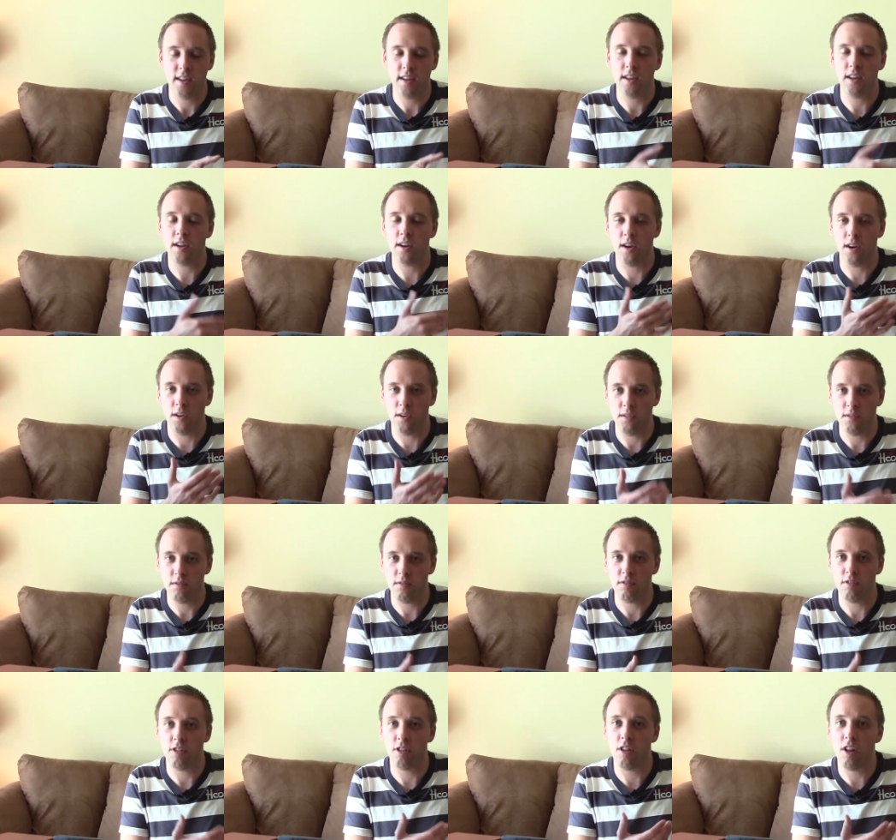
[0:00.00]
you know
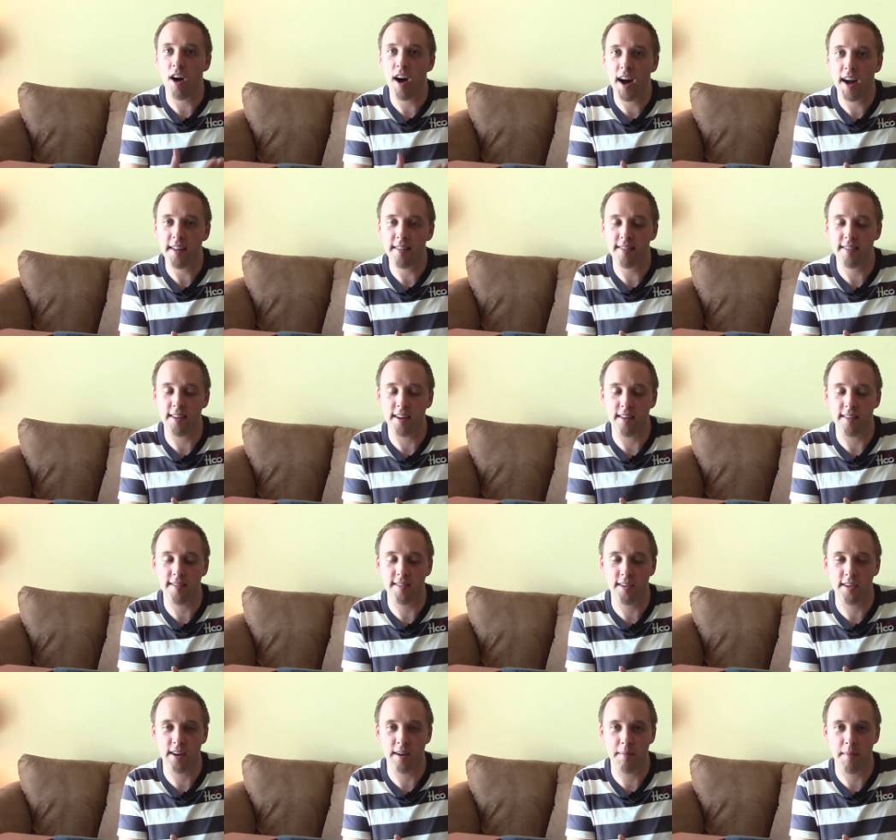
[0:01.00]
loss in a
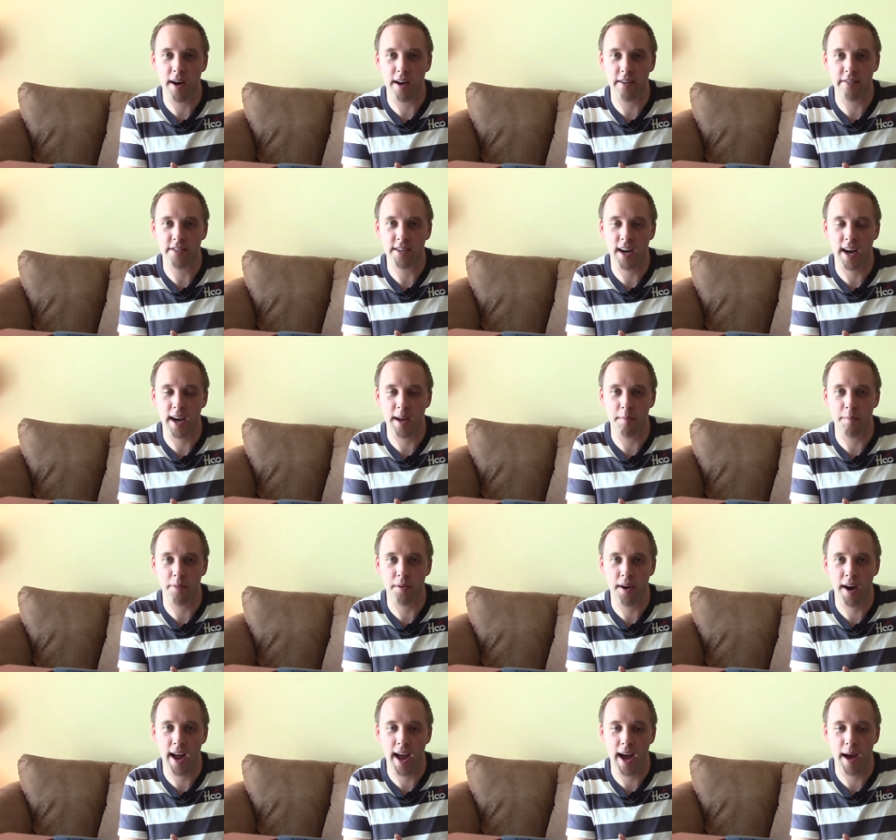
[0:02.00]
certain amount of time,
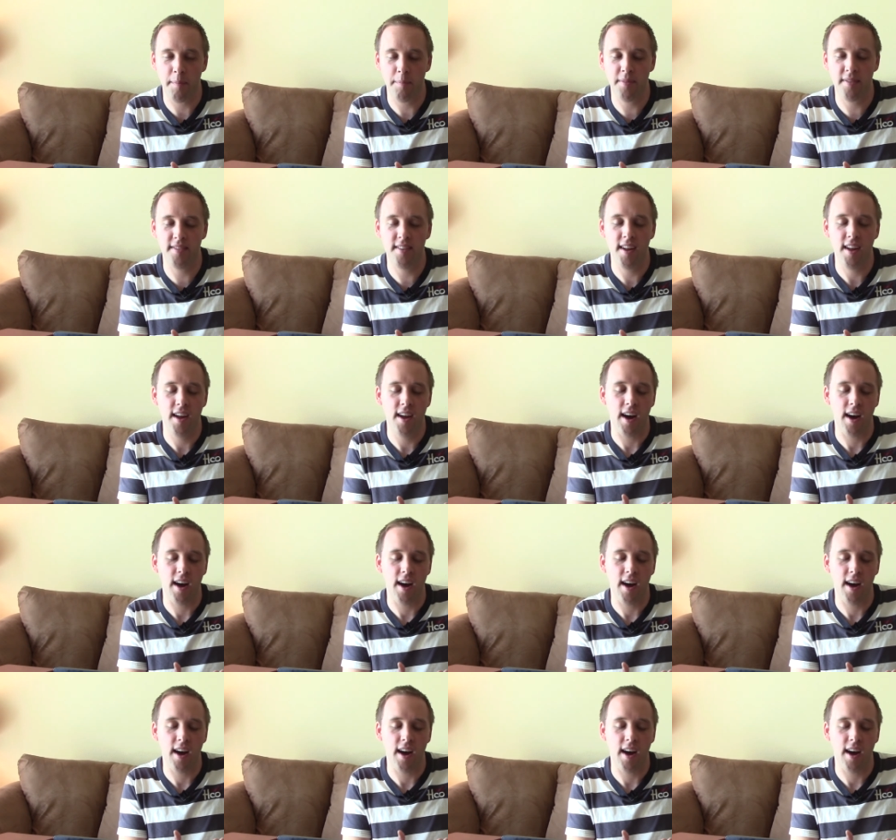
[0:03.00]
perhaps.